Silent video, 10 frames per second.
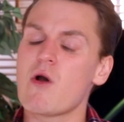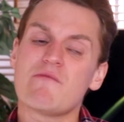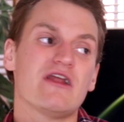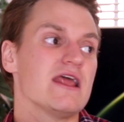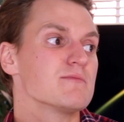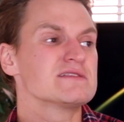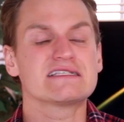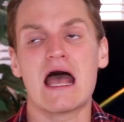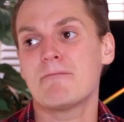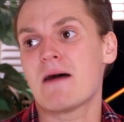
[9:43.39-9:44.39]
oh, I'm really
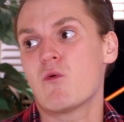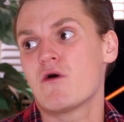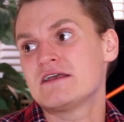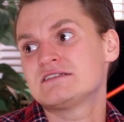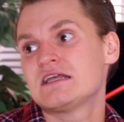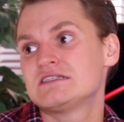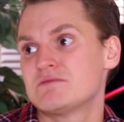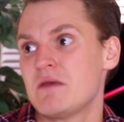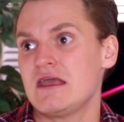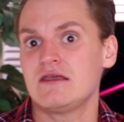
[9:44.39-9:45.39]
upset about what they said
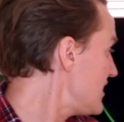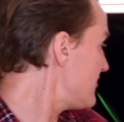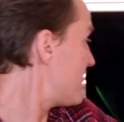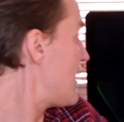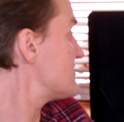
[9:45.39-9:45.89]
to me. Even